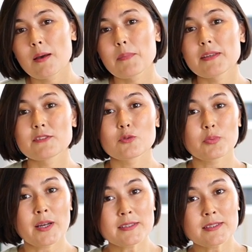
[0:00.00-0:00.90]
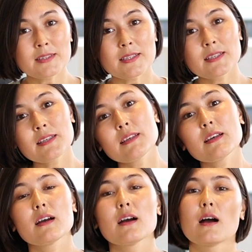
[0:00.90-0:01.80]
But surprisingly,
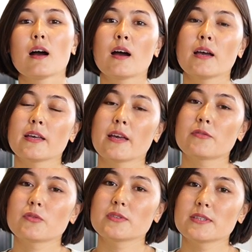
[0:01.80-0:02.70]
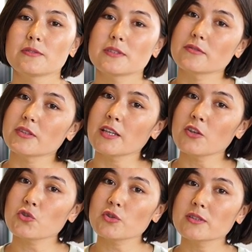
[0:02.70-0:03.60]
I have received
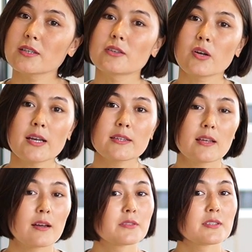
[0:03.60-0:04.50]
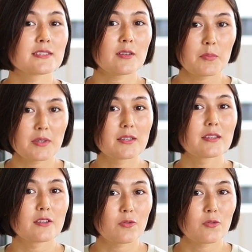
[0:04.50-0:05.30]
invitation right after submitting the